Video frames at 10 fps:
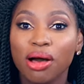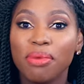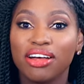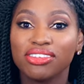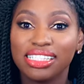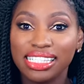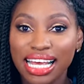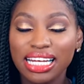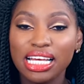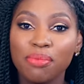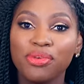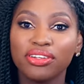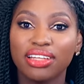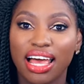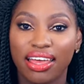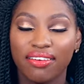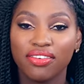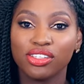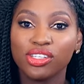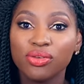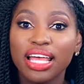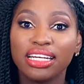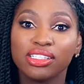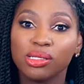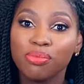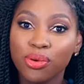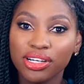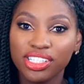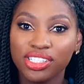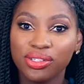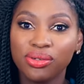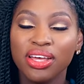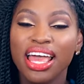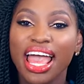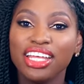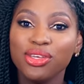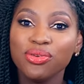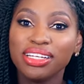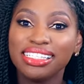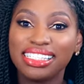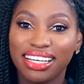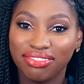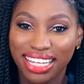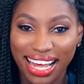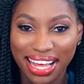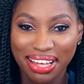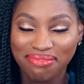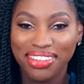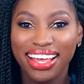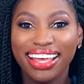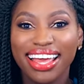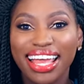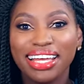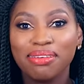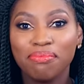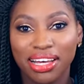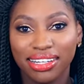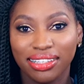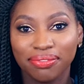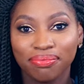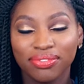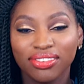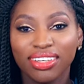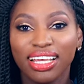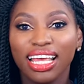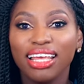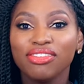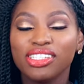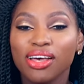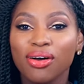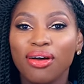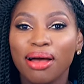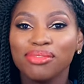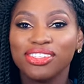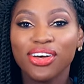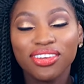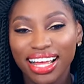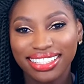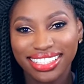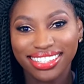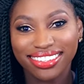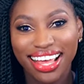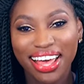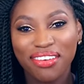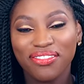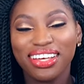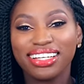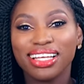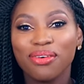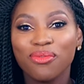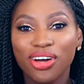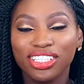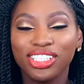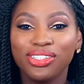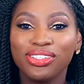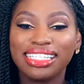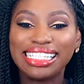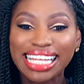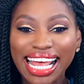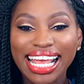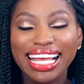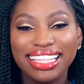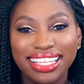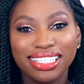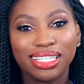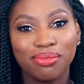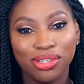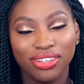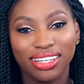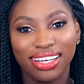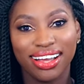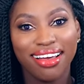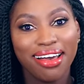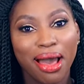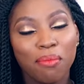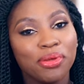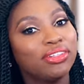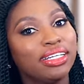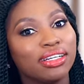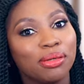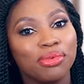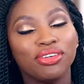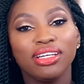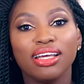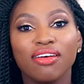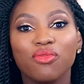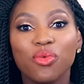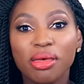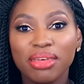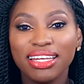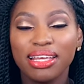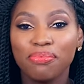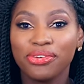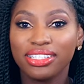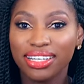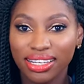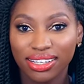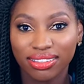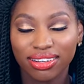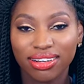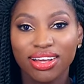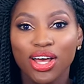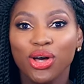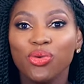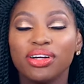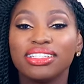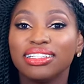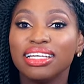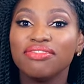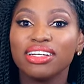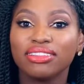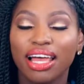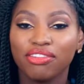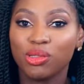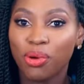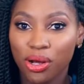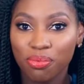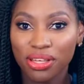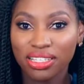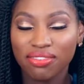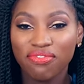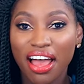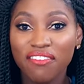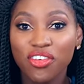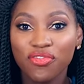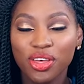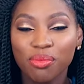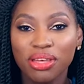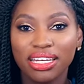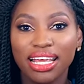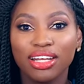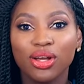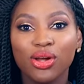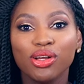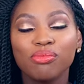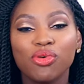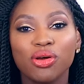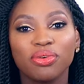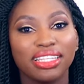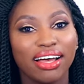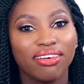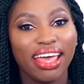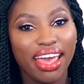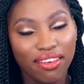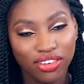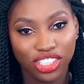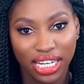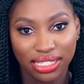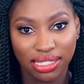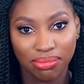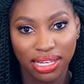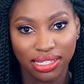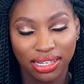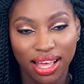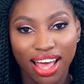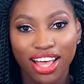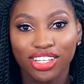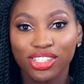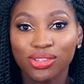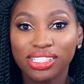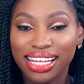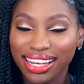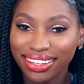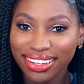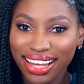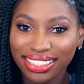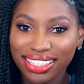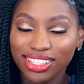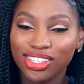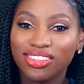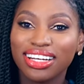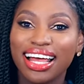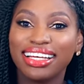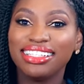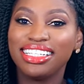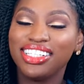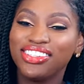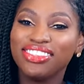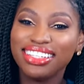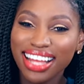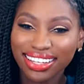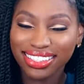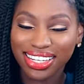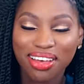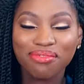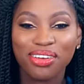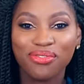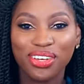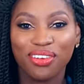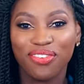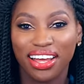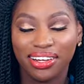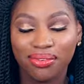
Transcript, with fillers: about setting up your life so that it supports you and you can save time and money? If so, I'm so glad to hear that, because I want you to stay in this community. I'm building a community of women in particular who want to live their life's purpose, find fulfillment, and earn more without ever chasing money. So stay connected so that I can teach you the next step in redefining